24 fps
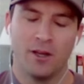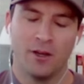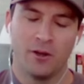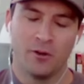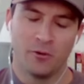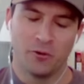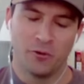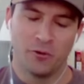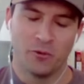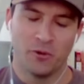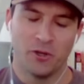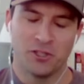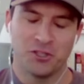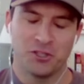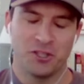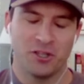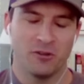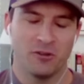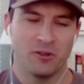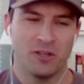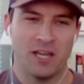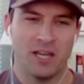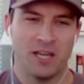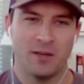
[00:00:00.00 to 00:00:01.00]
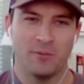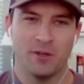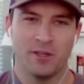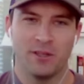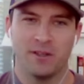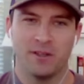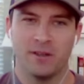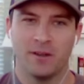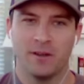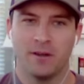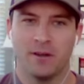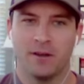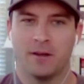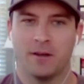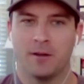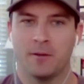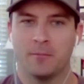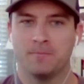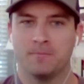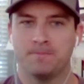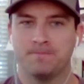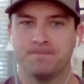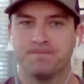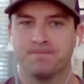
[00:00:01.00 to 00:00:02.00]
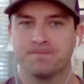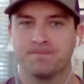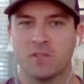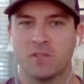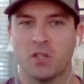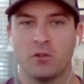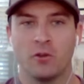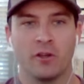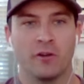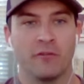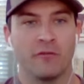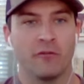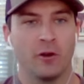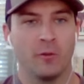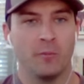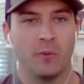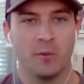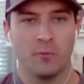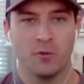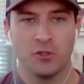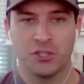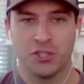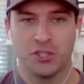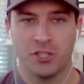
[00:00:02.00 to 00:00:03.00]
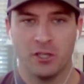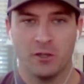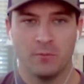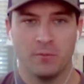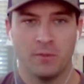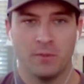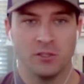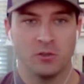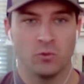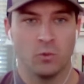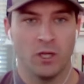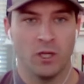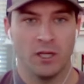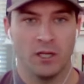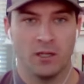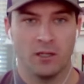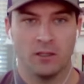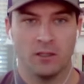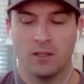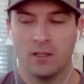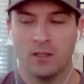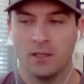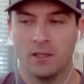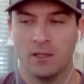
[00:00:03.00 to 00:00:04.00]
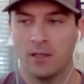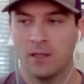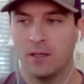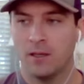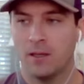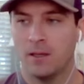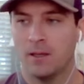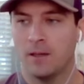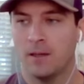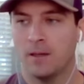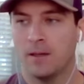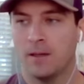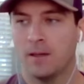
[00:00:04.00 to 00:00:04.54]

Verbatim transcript: with, with what you're gonna name it. Um, you get a free membership as well.